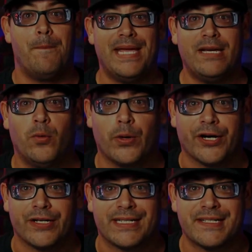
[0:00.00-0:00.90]
Be
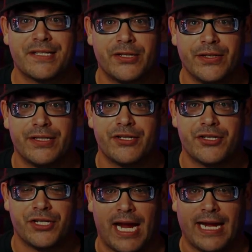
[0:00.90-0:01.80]
aware this could
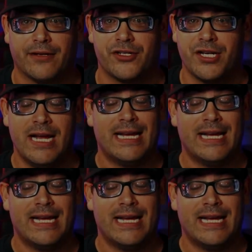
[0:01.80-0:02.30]
change.